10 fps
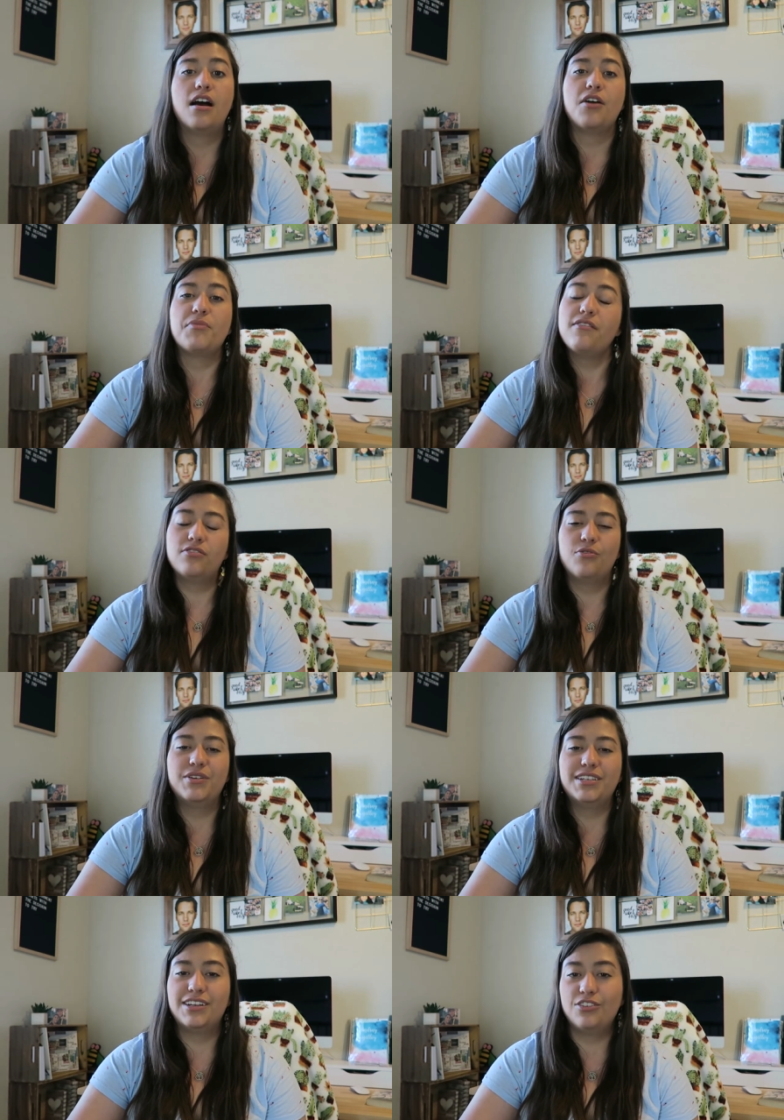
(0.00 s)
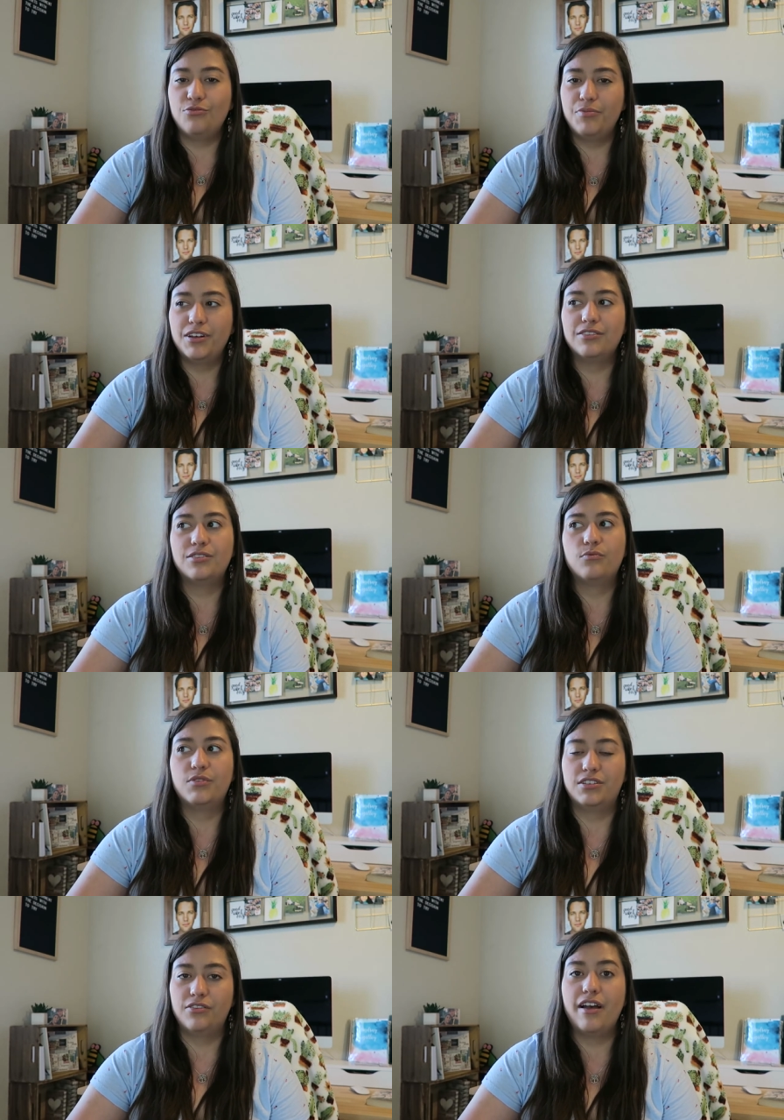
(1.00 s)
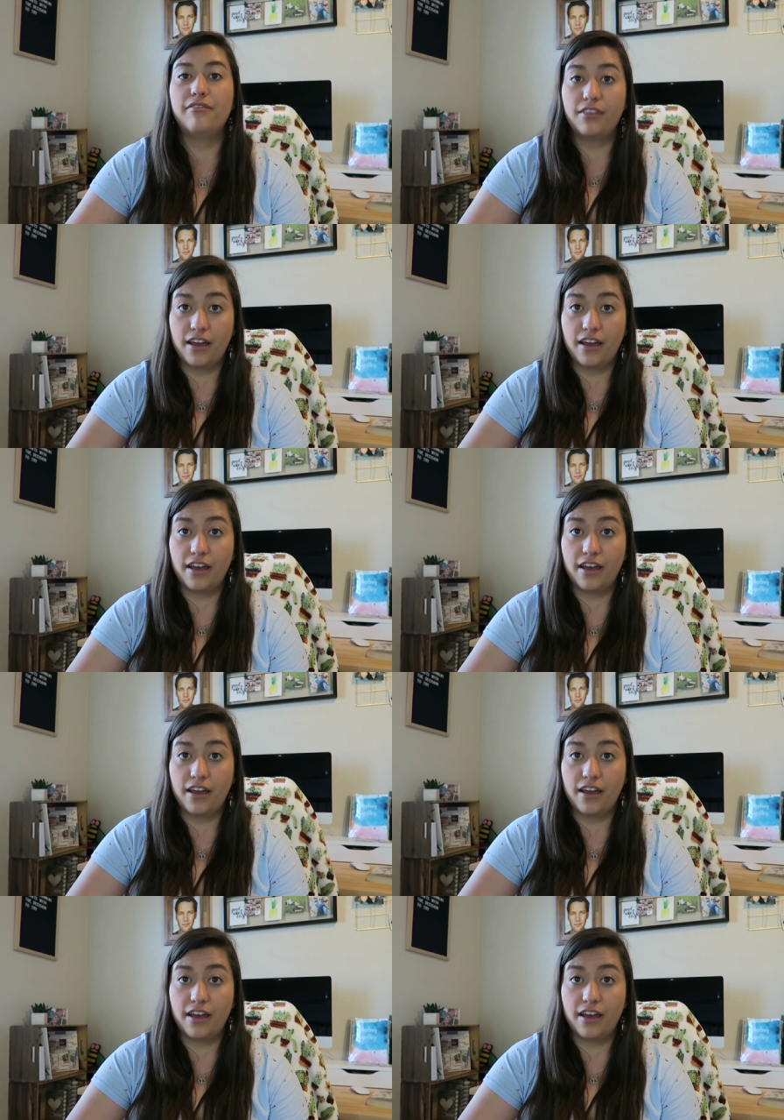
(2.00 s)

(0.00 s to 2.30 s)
Um, even though we did a new build, we still have